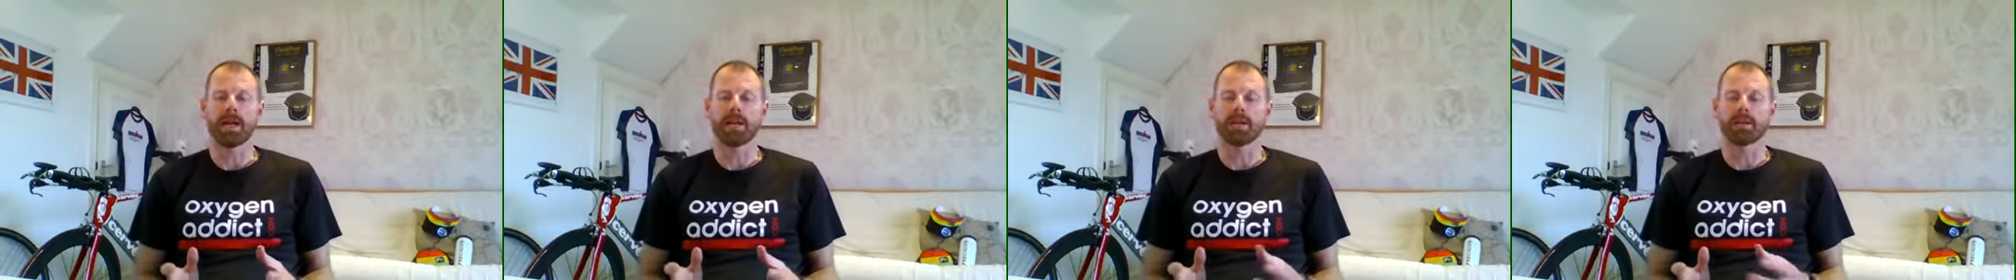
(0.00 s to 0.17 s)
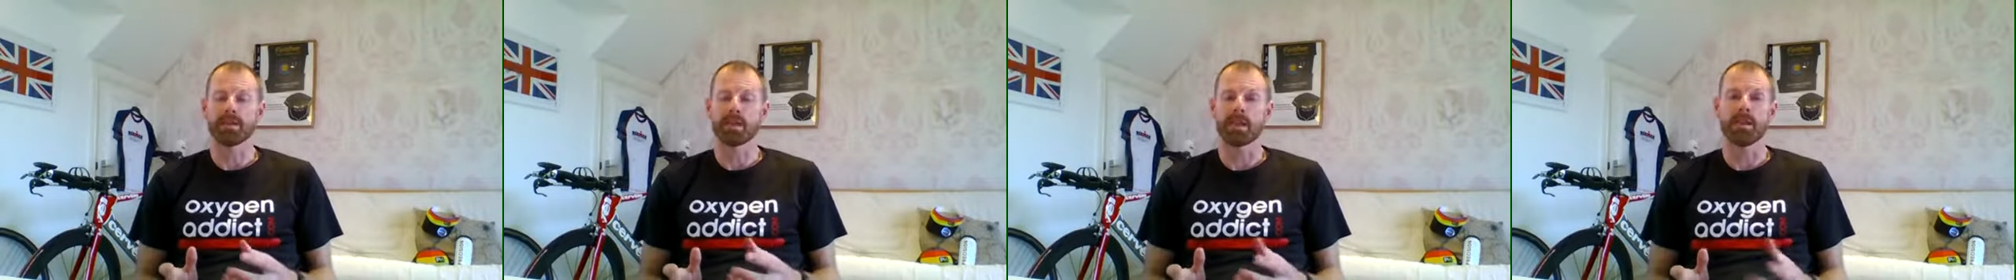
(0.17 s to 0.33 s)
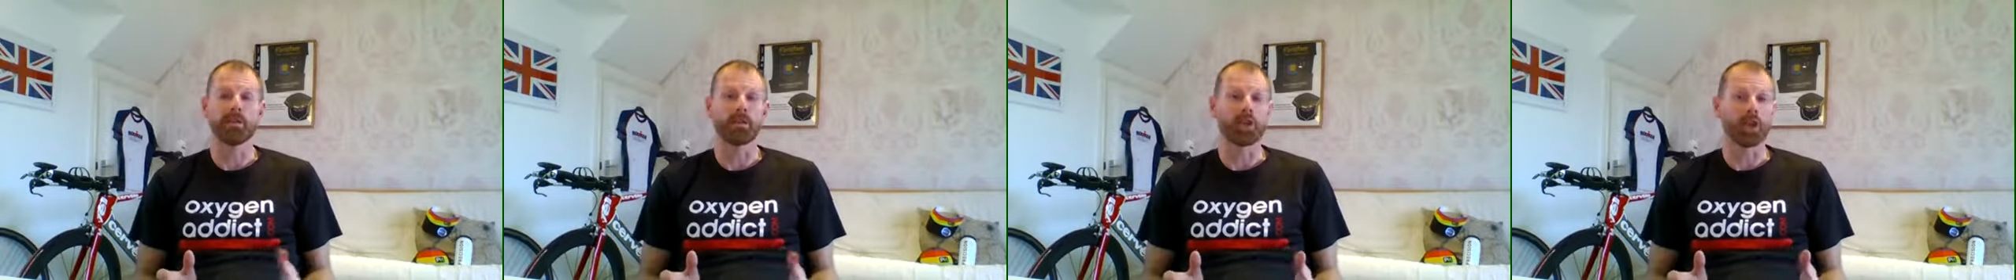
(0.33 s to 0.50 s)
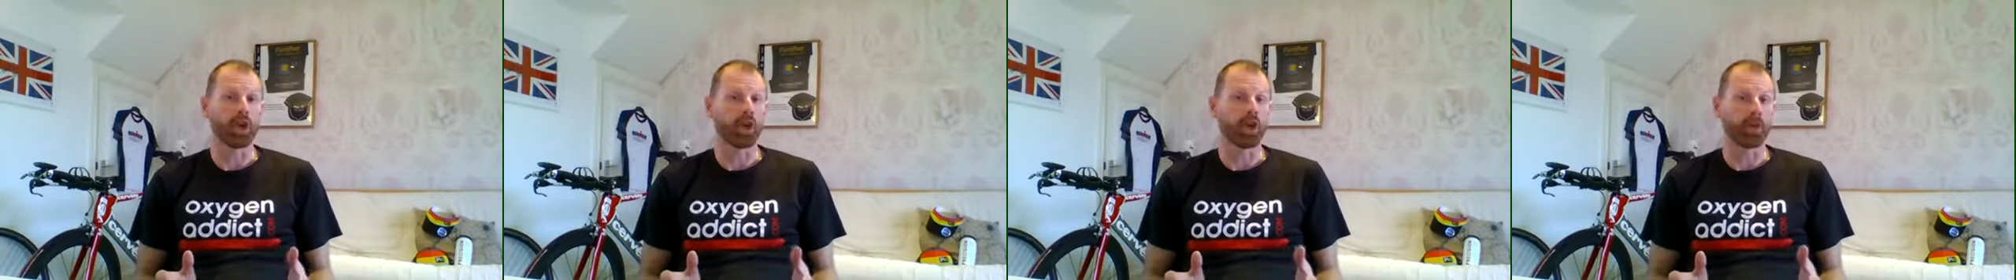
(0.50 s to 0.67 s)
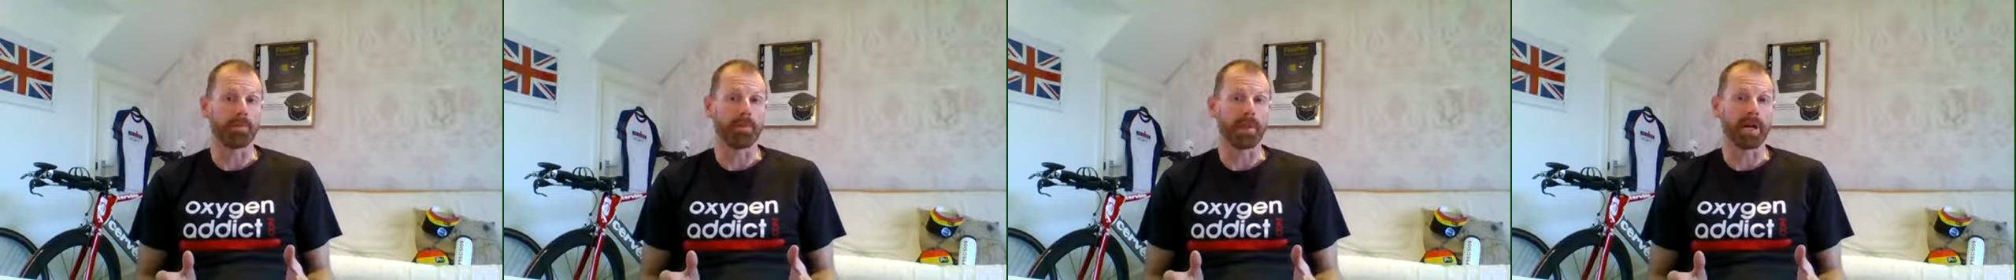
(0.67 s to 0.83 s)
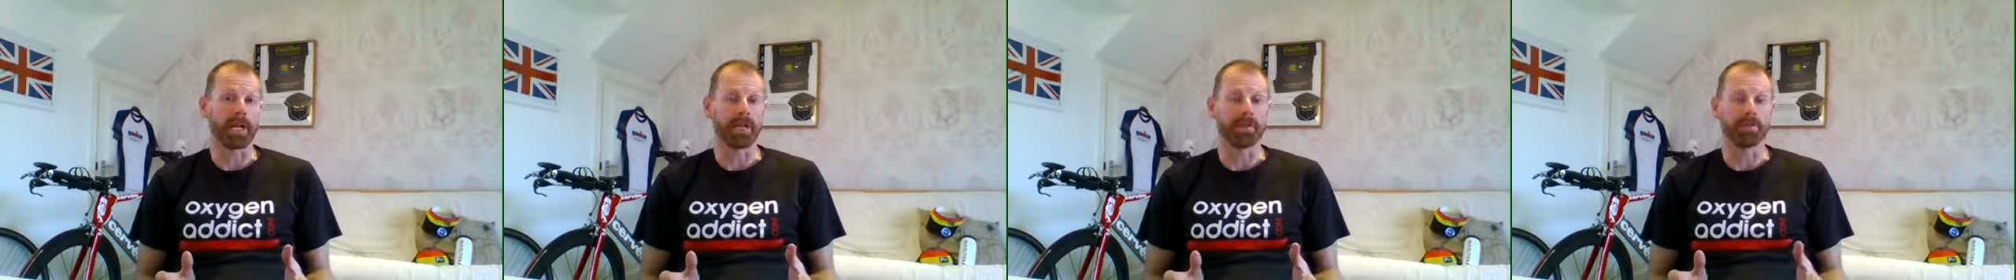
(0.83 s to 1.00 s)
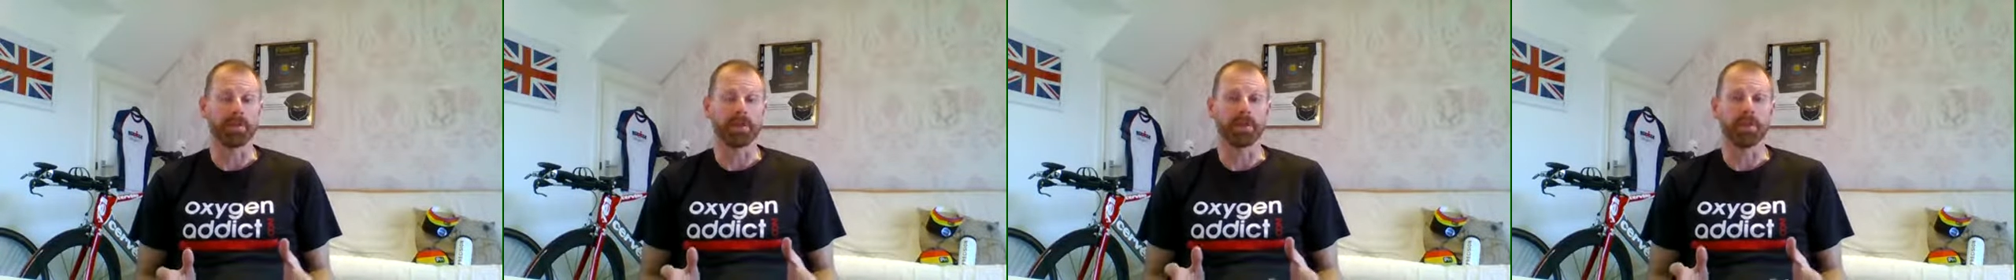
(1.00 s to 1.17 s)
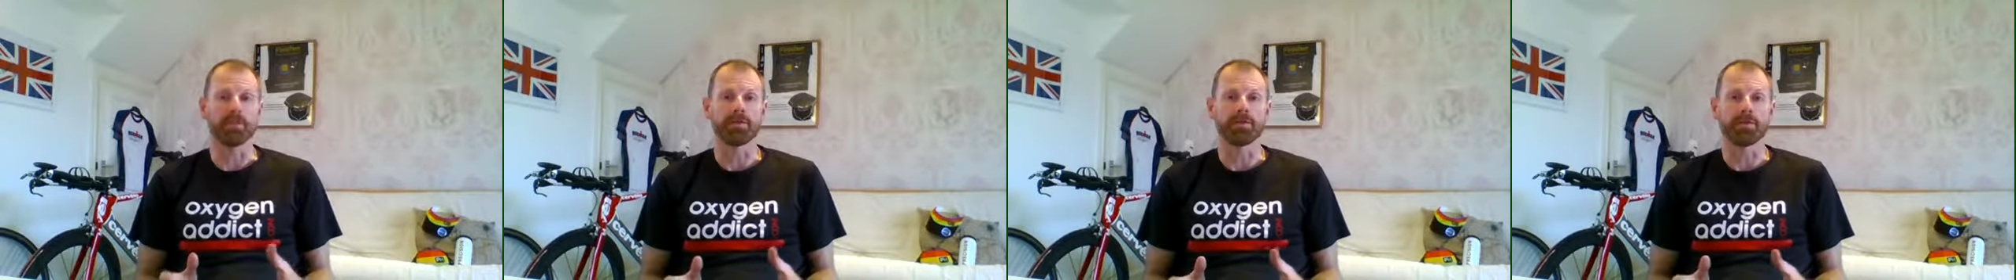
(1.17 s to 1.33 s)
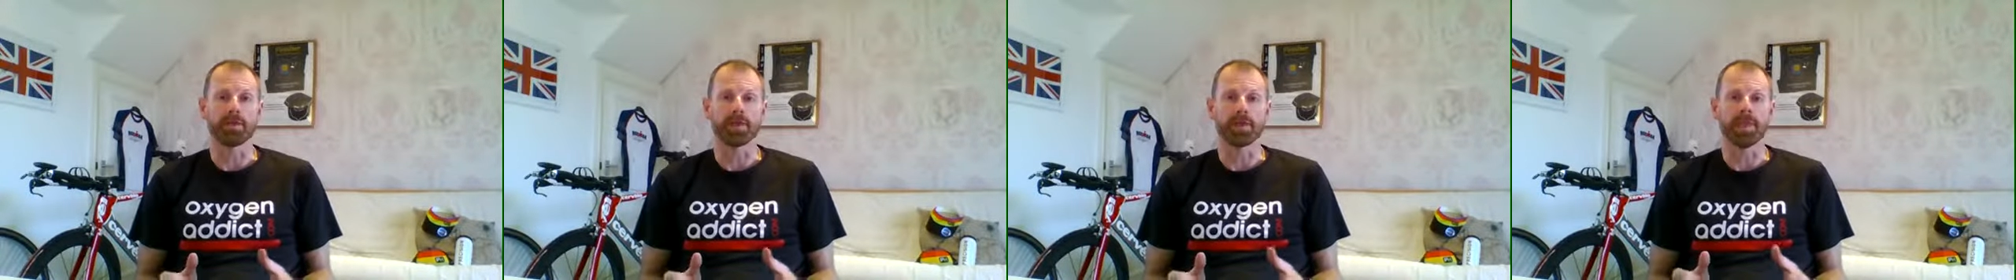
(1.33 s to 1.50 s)
a slow jog back
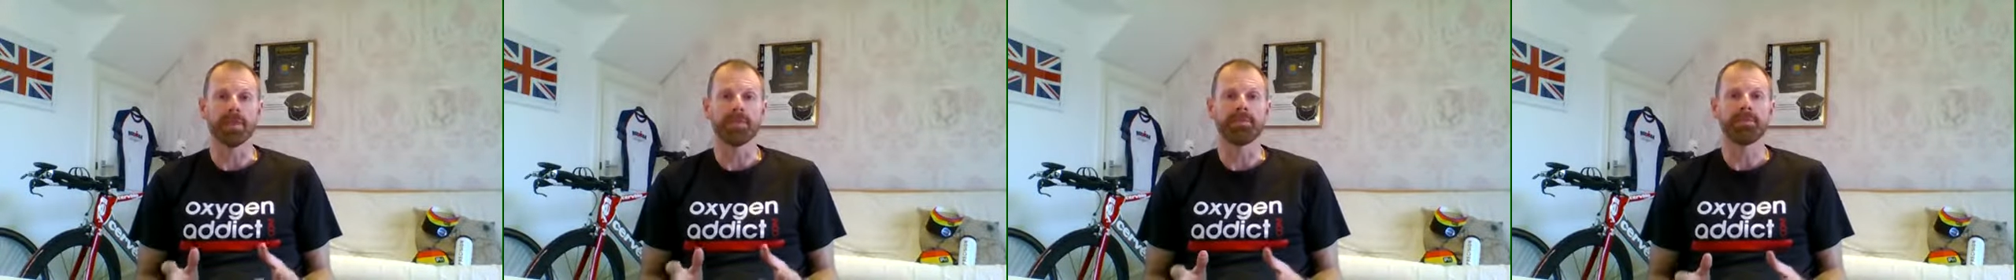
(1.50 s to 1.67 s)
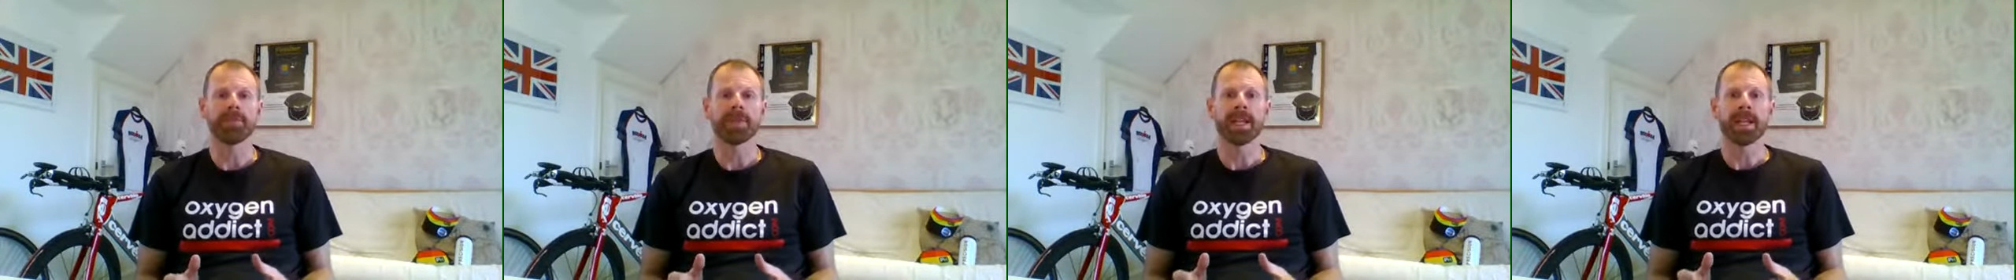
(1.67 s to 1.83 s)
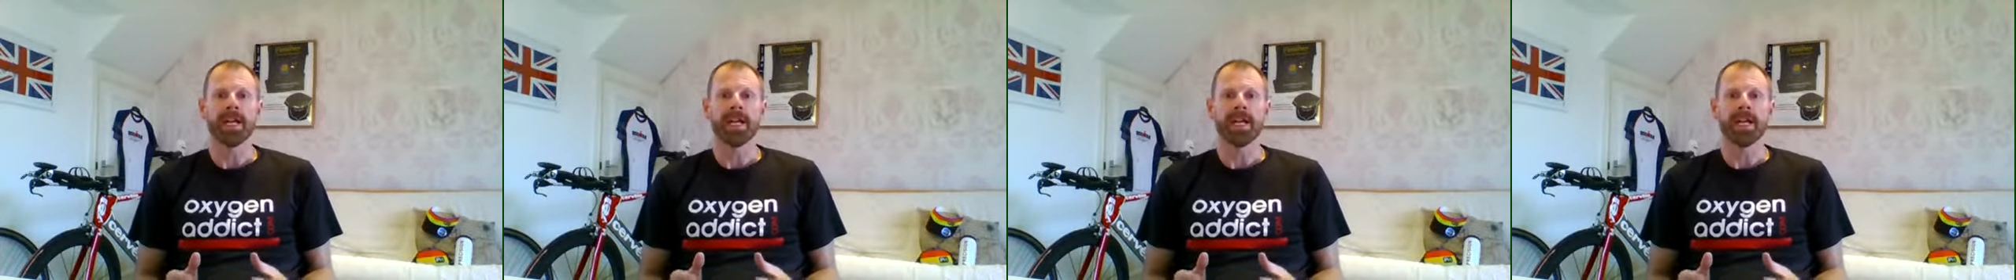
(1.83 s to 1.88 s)
recovery.